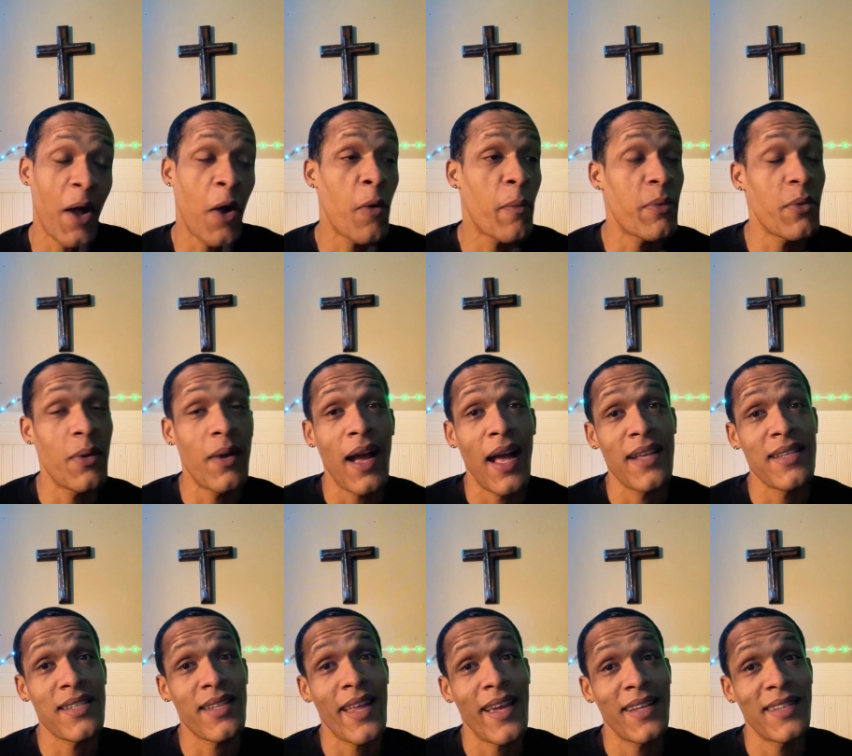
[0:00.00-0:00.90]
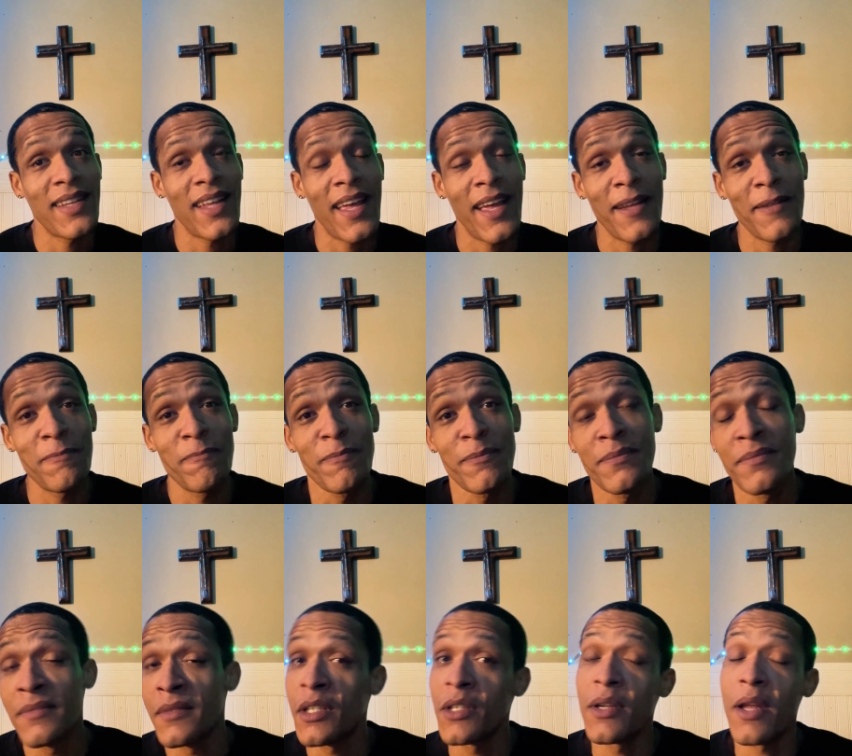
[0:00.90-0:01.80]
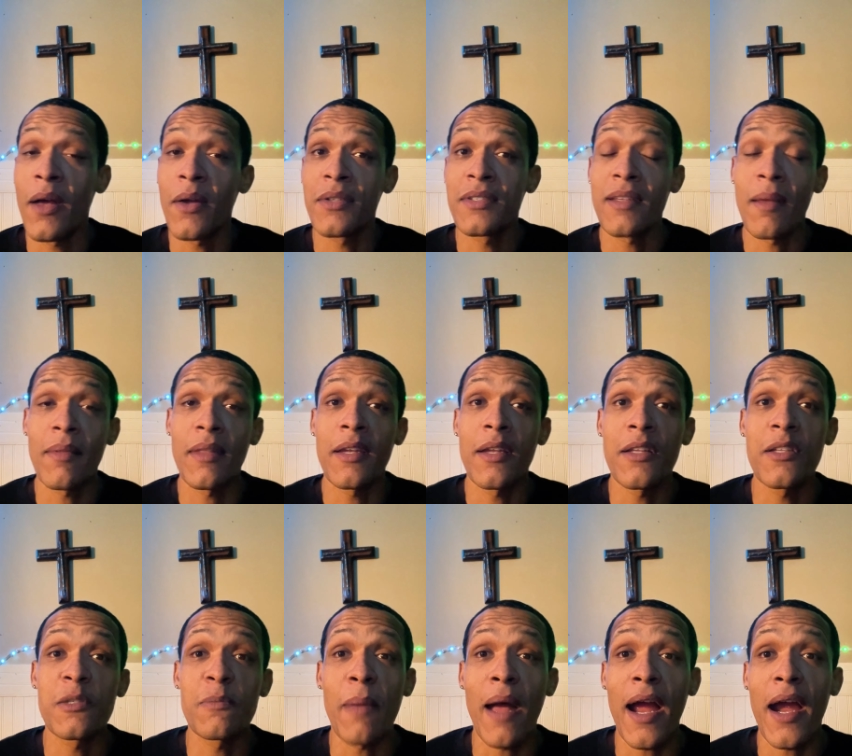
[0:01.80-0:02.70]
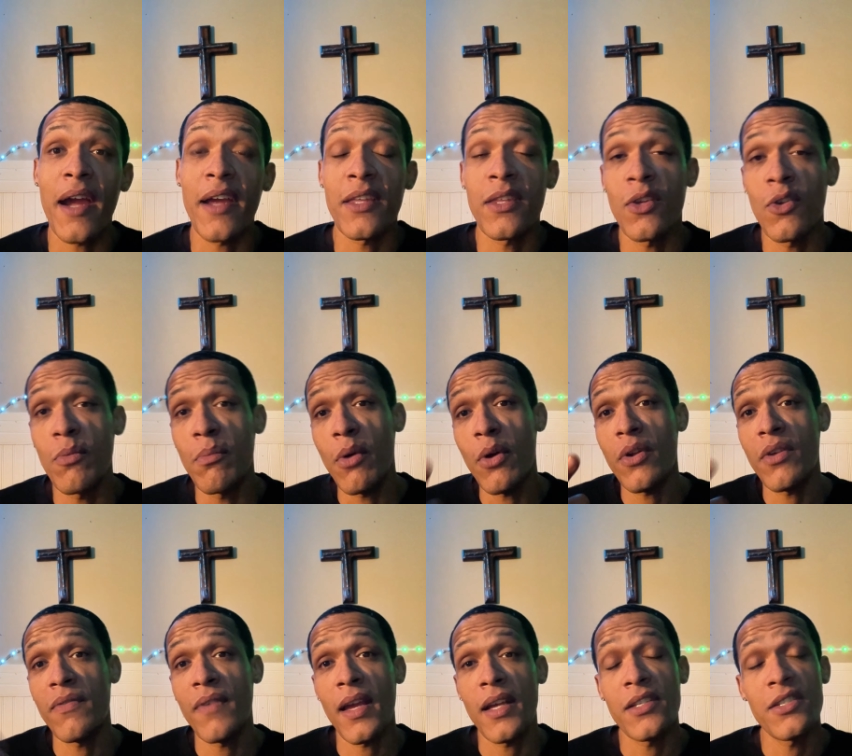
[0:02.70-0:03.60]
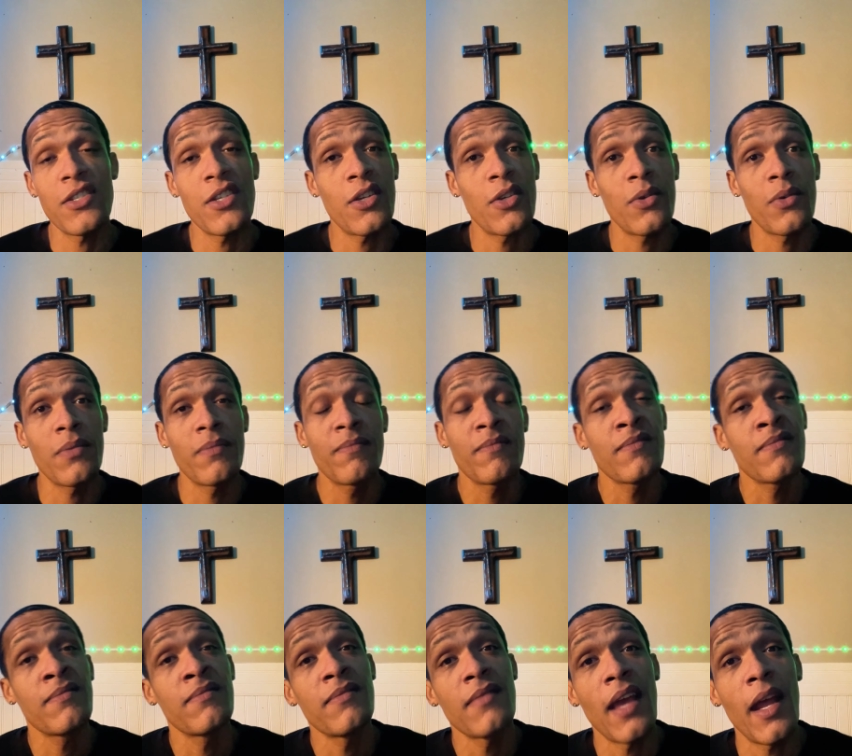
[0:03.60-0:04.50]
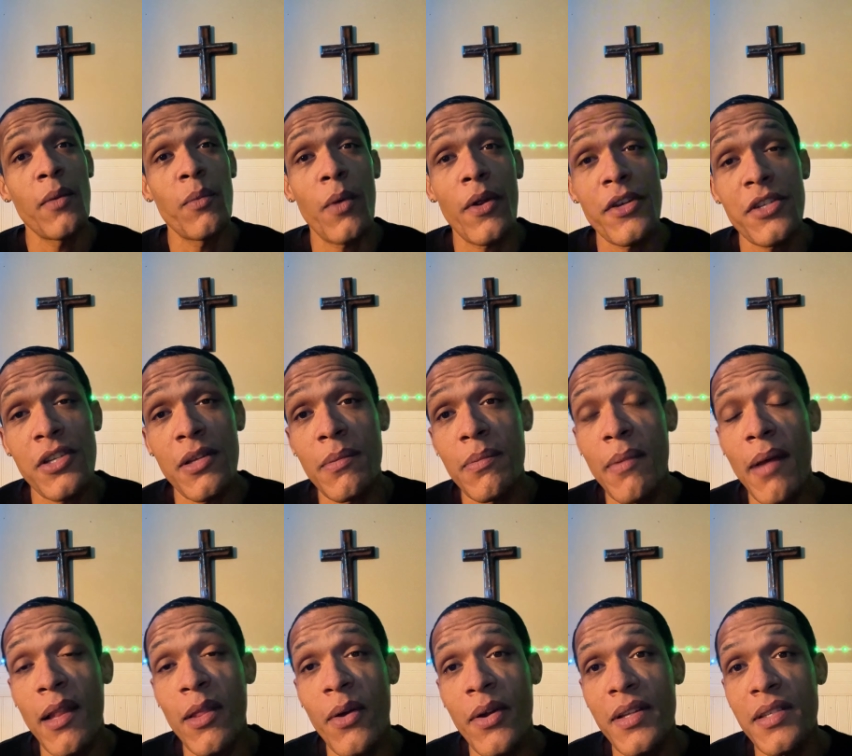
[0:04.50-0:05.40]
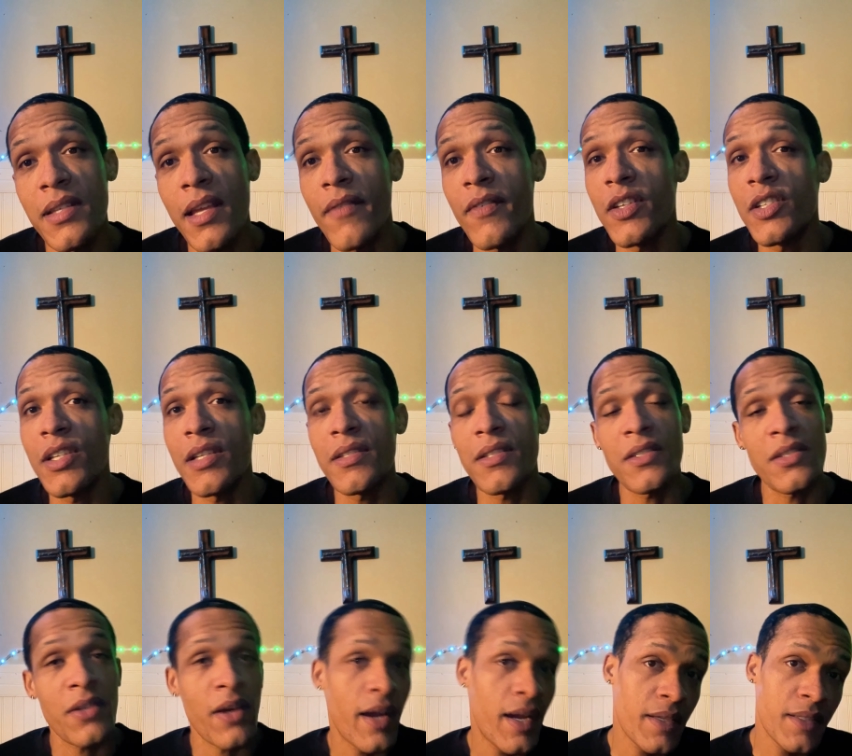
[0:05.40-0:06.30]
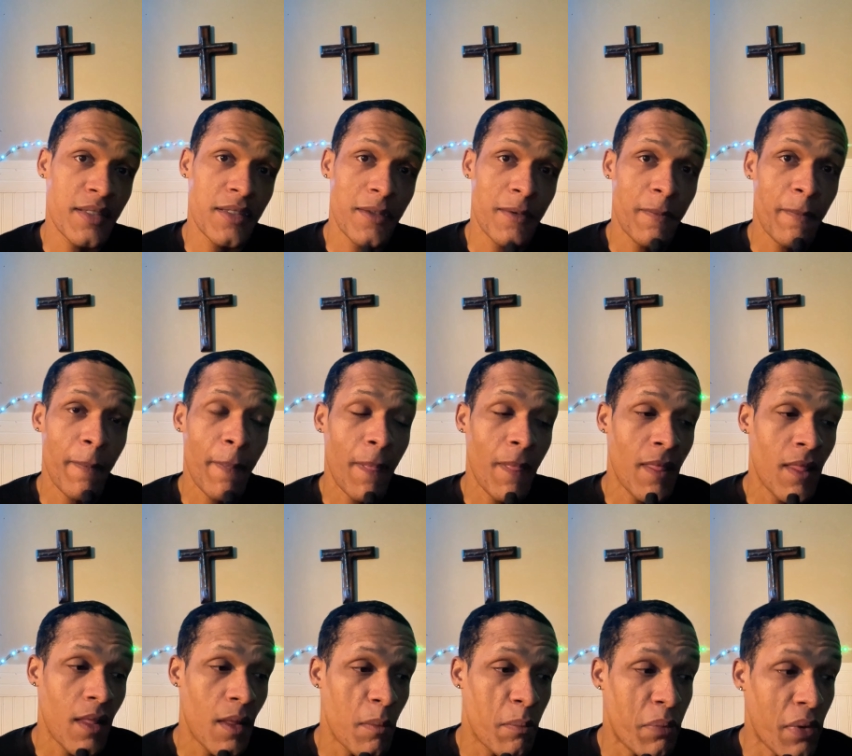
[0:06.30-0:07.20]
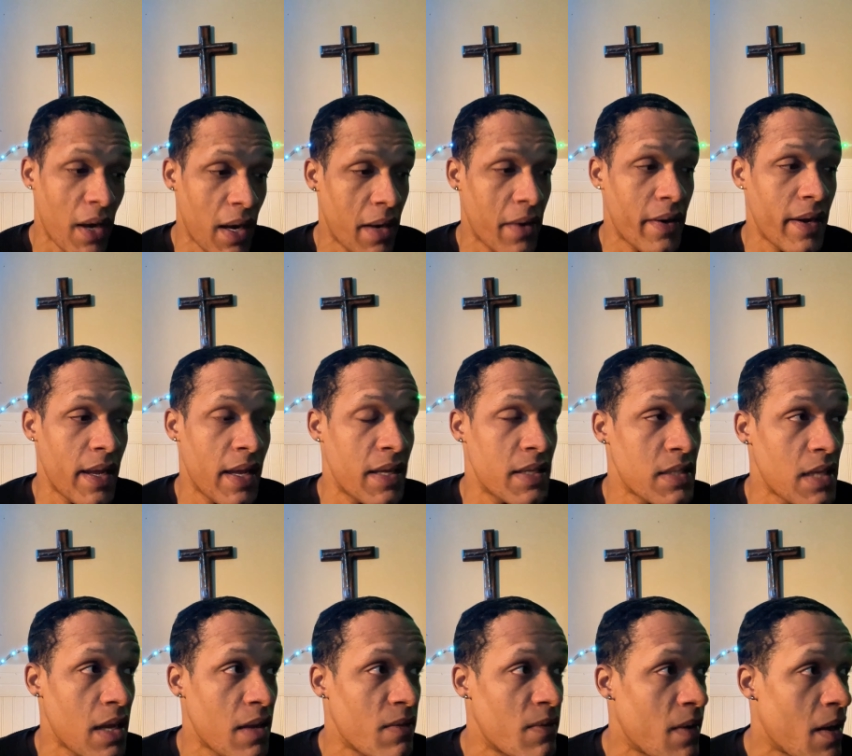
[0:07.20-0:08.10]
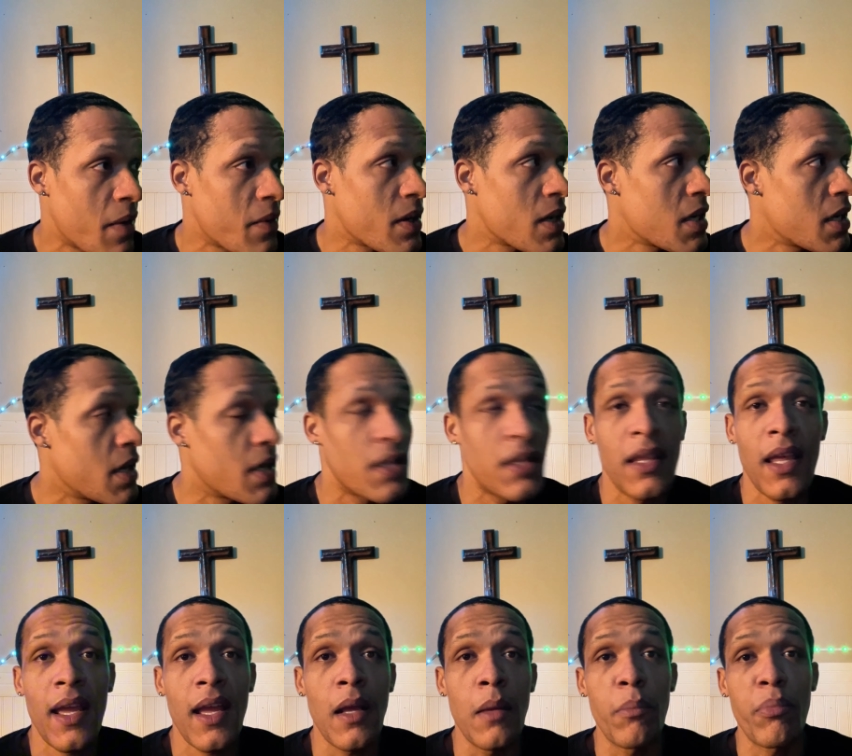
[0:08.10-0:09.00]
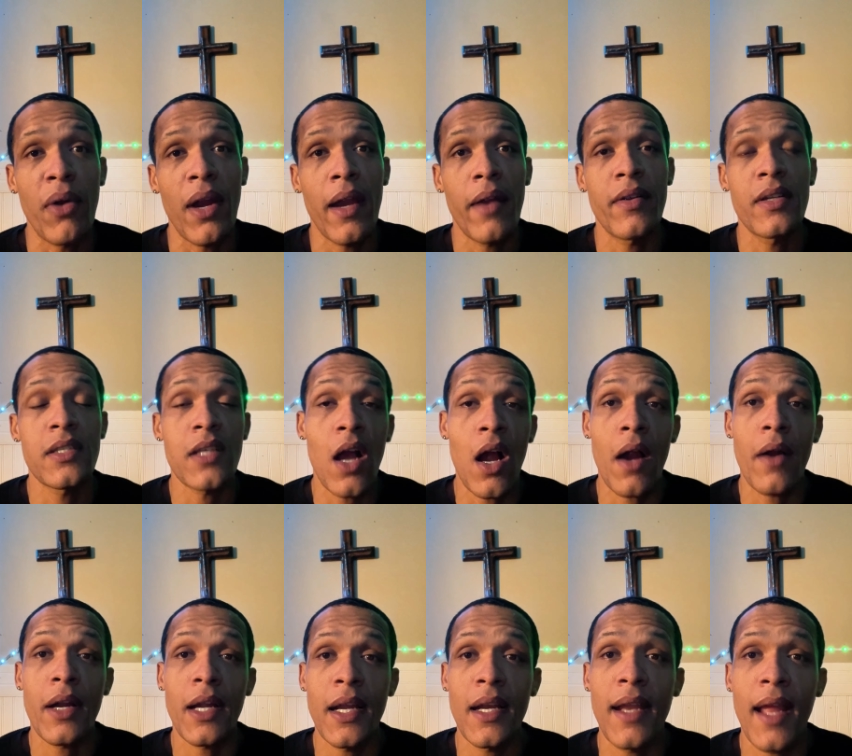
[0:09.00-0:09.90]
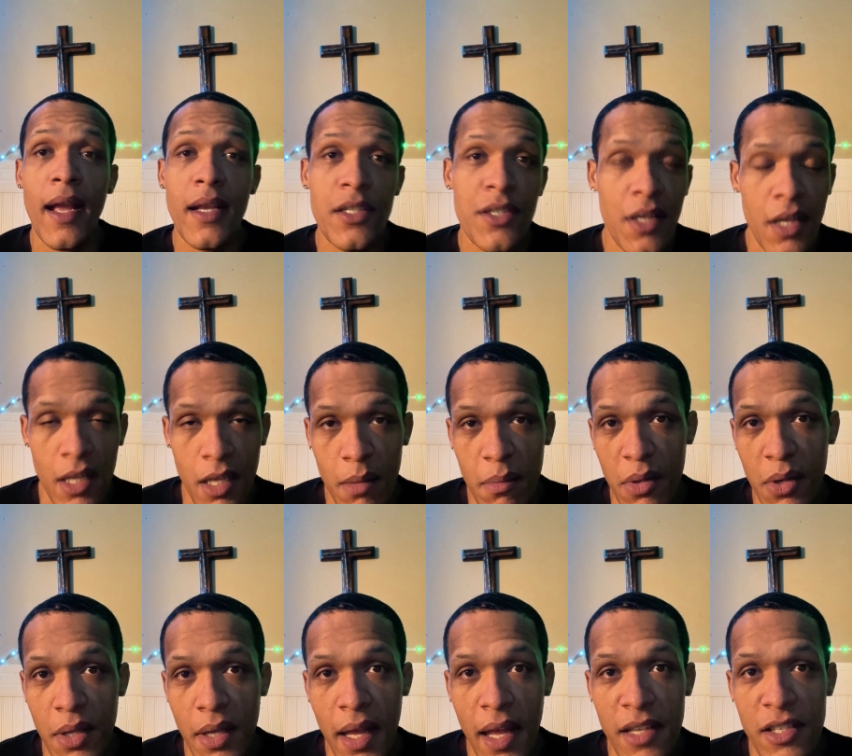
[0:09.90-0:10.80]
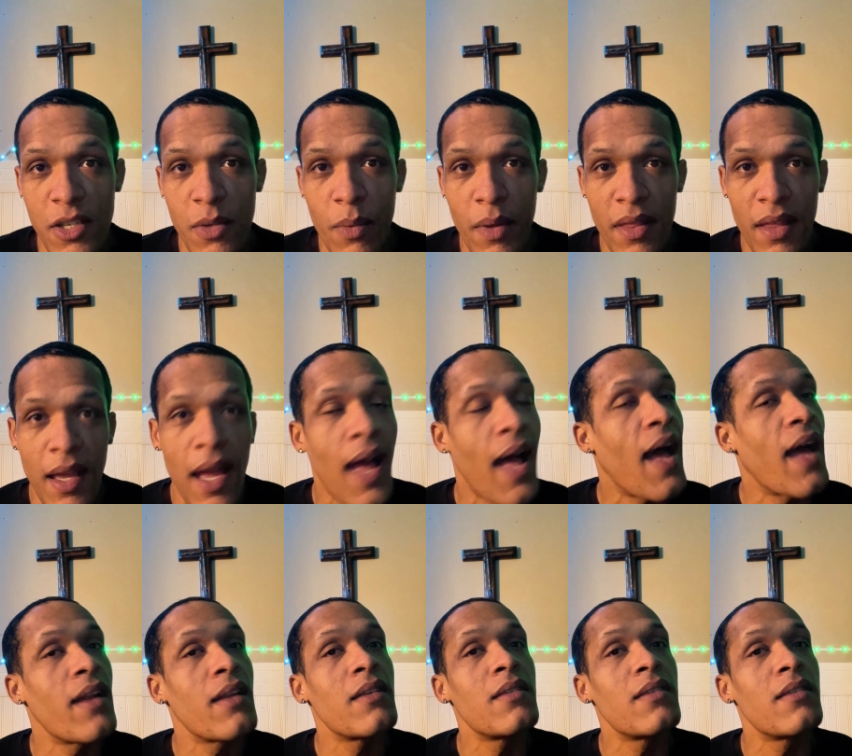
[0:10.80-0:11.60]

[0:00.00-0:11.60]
I hope you guys like that. You know, something inspire you, motivate you, and worship my Lord and Savior Jesus Christ. Prayer is a very good thing. Prayer is our connection and communication with God.